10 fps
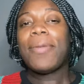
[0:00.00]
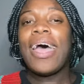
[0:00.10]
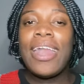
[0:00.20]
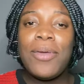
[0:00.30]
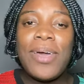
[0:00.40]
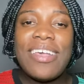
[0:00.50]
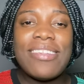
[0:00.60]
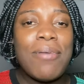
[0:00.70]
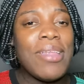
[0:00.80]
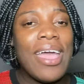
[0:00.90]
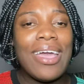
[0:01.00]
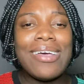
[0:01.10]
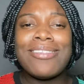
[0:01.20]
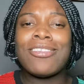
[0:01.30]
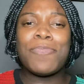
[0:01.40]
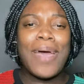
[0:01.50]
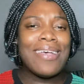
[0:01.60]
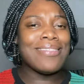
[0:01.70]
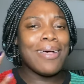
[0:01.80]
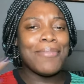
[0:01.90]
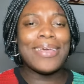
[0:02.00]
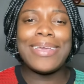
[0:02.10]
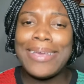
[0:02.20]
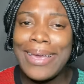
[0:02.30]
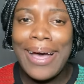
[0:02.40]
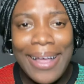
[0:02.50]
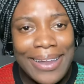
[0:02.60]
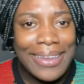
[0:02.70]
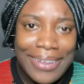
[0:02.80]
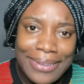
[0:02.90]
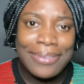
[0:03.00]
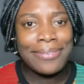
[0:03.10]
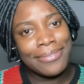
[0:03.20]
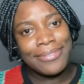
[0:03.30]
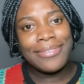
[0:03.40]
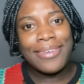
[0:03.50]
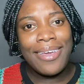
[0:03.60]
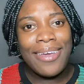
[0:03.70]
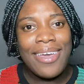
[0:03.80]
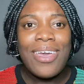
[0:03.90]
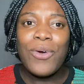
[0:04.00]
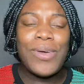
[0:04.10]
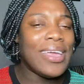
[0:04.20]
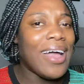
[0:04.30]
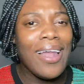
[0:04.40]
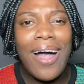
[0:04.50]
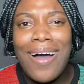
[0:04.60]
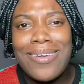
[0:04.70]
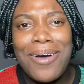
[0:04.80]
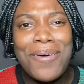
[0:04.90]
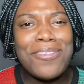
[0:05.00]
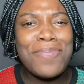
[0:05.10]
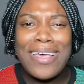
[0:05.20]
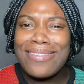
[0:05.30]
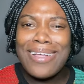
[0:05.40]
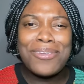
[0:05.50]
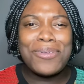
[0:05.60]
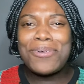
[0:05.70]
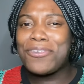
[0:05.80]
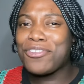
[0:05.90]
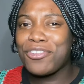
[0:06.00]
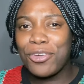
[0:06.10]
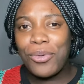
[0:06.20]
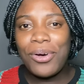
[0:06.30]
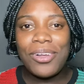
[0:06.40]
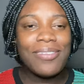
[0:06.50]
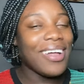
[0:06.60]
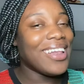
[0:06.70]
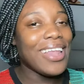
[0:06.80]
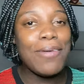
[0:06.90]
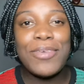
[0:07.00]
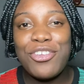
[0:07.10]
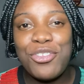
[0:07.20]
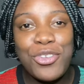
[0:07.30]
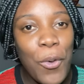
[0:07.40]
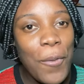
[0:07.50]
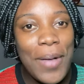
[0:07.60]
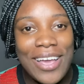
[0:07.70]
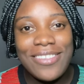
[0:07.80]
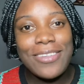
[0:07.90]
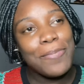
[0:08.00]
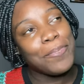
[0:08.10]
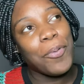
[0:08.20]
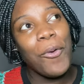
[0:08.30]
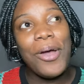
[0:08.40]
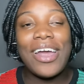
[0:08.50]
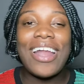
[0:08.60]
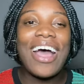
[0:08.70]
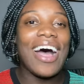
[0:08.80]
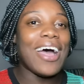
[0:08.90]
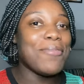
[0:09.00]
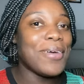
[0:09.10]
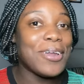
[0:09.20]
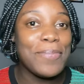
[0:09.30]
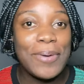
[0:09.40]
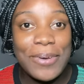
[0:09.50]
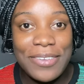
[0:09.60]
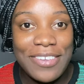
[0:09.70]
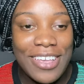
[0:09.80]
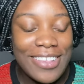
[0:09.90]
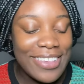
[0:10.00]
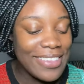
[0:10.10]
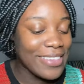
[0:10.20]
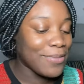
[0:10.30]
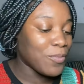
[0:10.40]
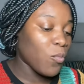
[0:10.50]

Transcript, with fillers: But anyways, I'm like, Spice, I'm a girl. We in a lockdown, Spice now do not sure. Let me show my support. I'm gonna purchase.